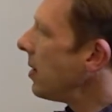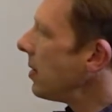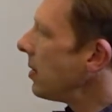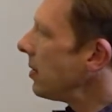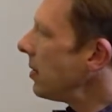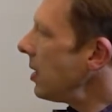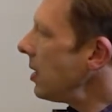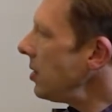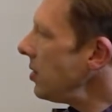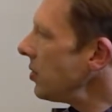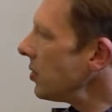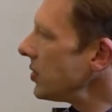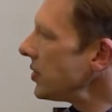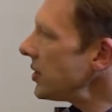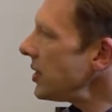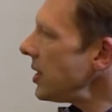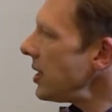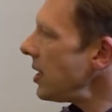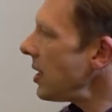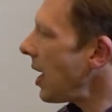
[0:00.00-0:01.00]
then you'll
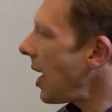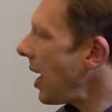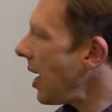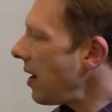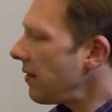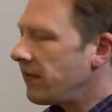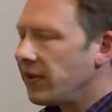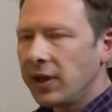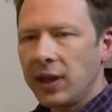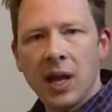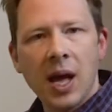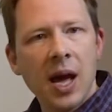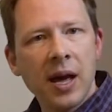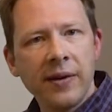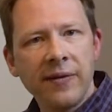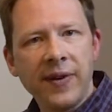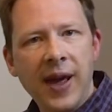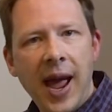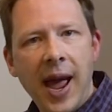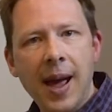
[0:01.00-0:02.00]
see I have a
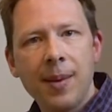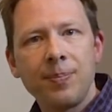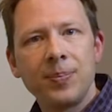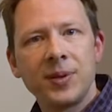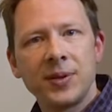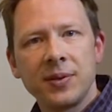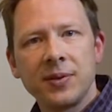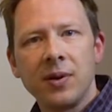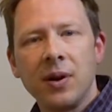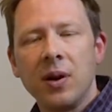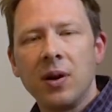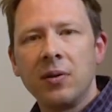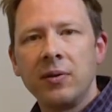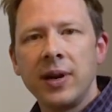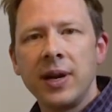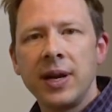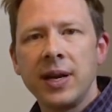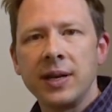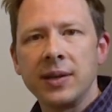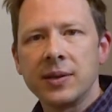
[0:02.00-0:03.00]
lot of apps
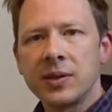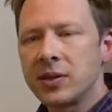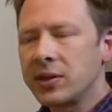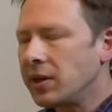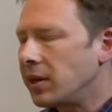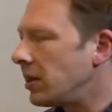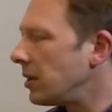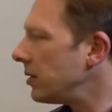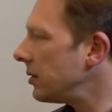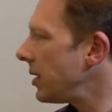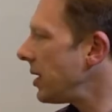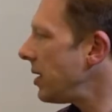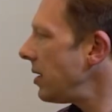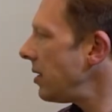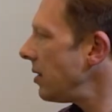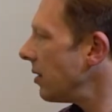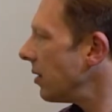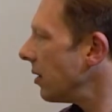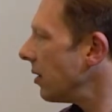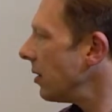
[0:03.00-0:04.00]
already installed
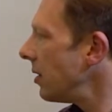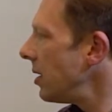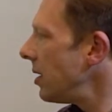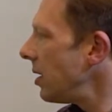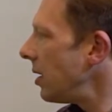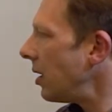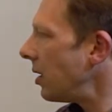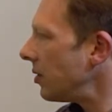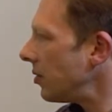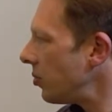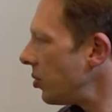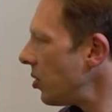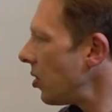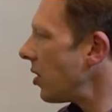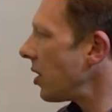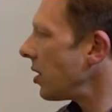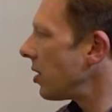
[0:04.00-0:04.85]
here on the board,